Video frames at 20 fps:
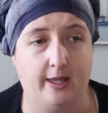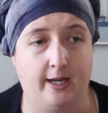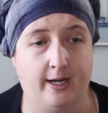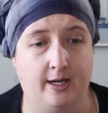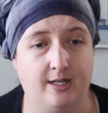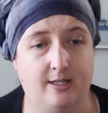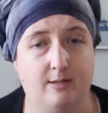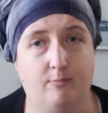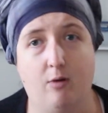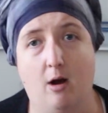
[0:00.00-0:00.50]

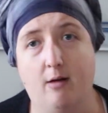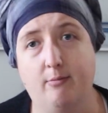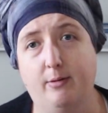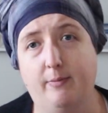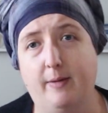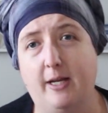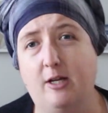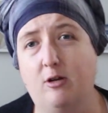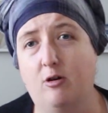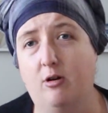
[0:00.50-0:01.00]
thing is
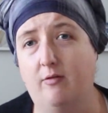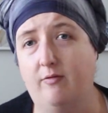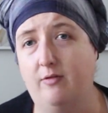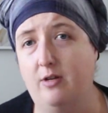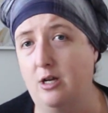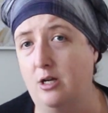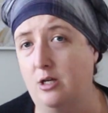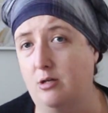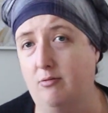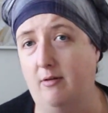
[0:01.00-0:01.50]
probably could have
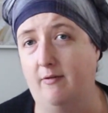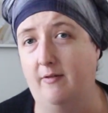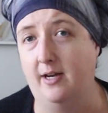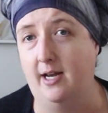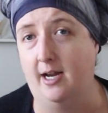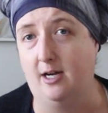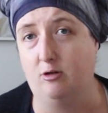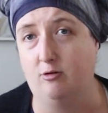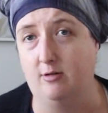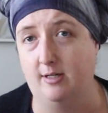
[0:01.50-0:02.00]
used with
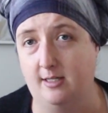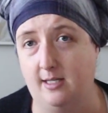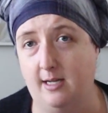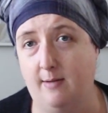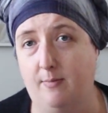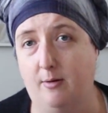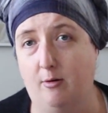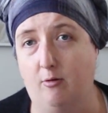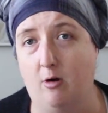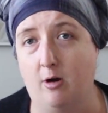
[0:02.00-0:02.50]
an extra
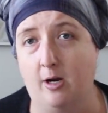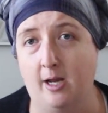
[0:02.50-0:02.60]
zipper